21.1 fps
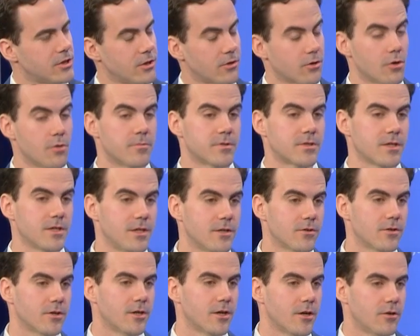year, almost a
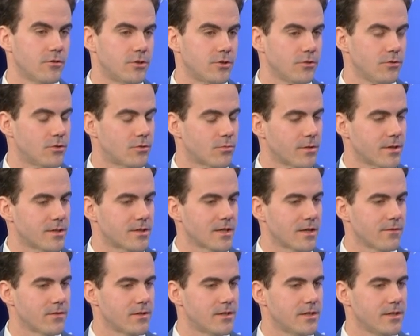year ago, June twenty
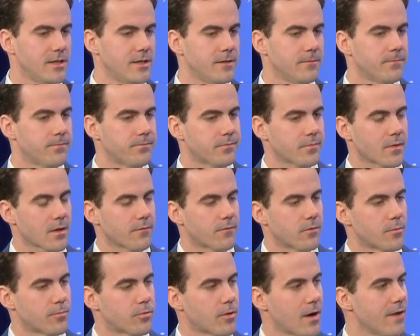seventeen, yeah.
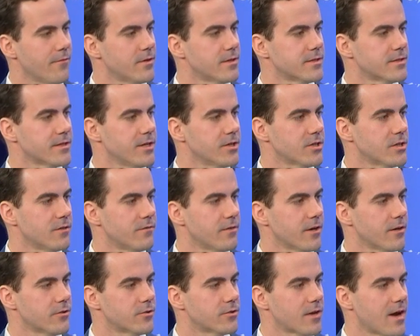for privatization of
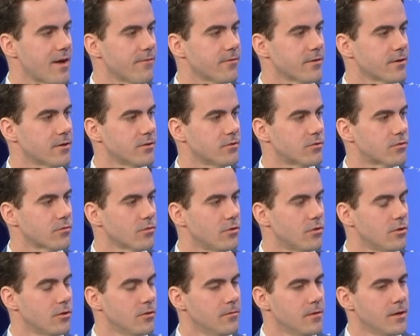air traffic
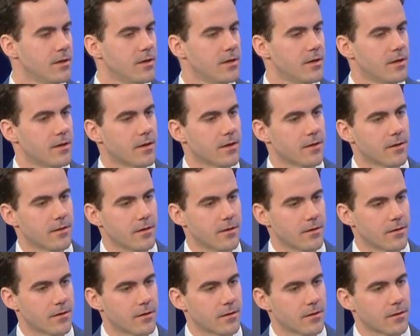control, uh,
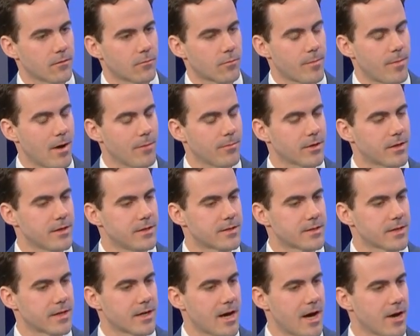
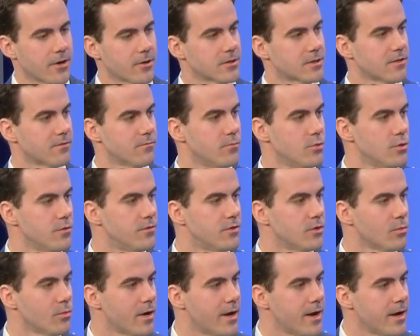Republicans in Congress have moved
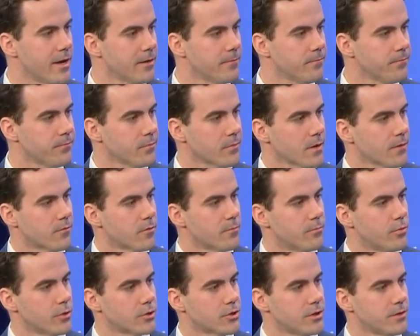away from
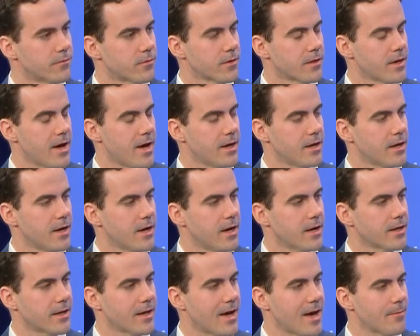pushing for that
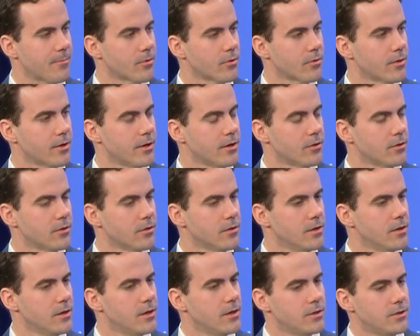on Capitol Hill.
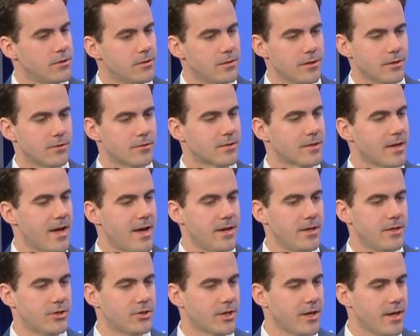Do you think there's
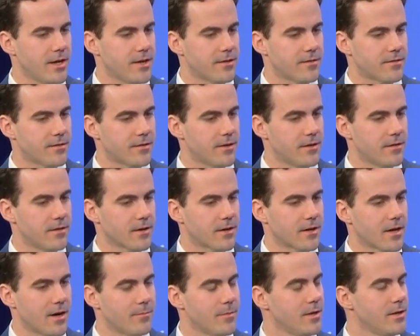any chance in the
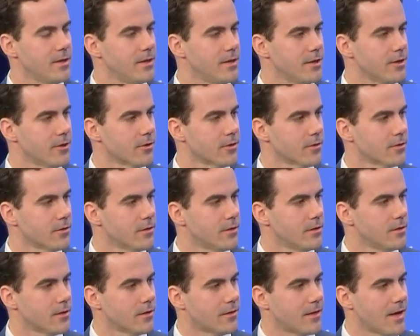coming year
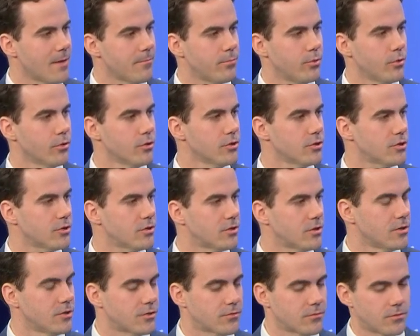that that push
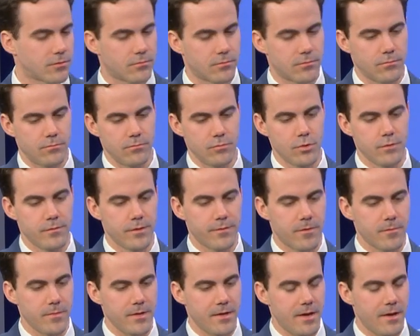tr move
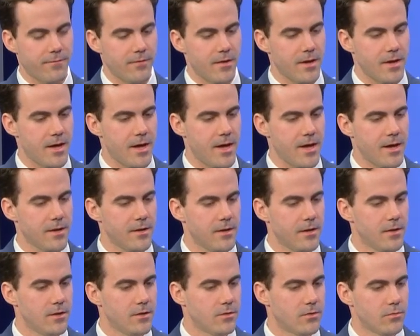it from the F A A
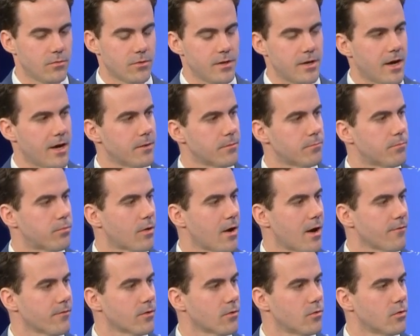to a
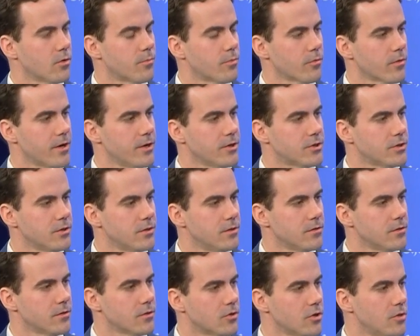nonprofit
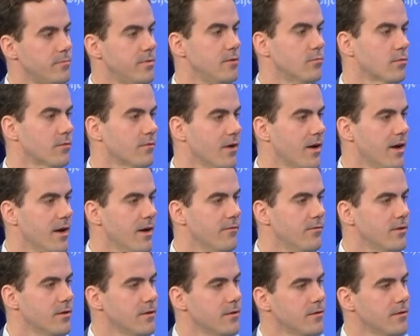corporation could be revived?